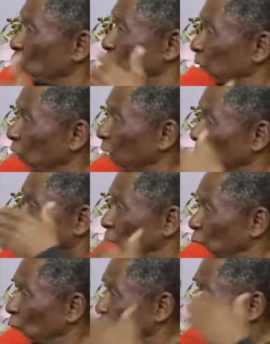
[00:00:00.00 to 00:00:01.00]
be helping
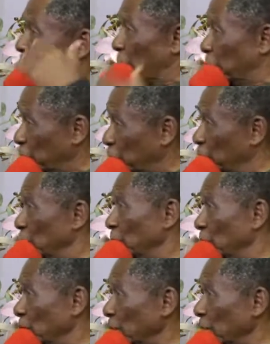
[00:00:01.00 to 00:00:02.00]
to solve.
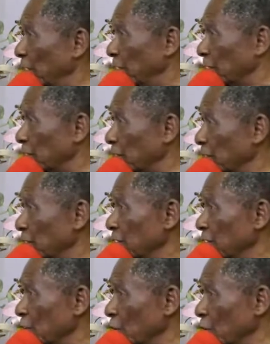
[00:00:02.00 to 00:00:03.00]
Yes.
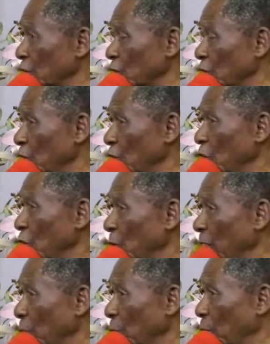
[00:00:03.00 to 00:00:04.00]
So
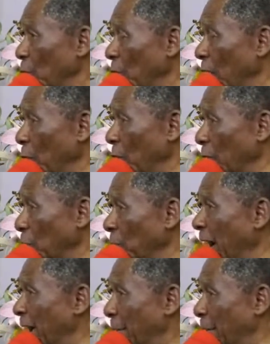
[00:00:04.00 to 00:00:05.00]

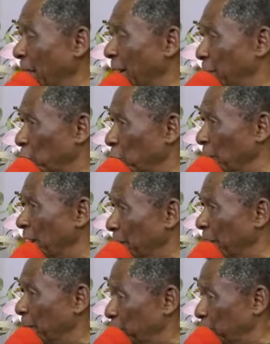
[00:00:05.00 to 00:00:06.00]
my
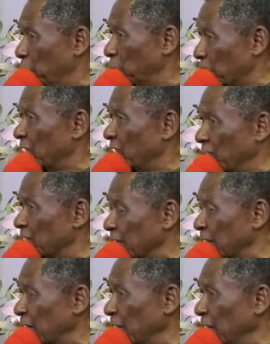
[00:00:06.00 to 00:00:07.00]
proposition is
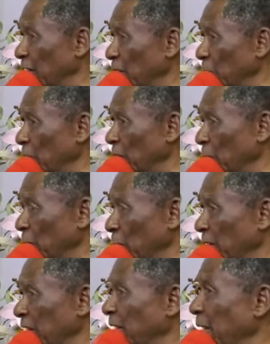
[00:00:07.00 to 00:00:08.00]
that we
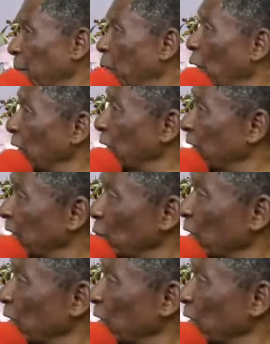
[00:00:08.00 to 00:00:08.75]
need a model that will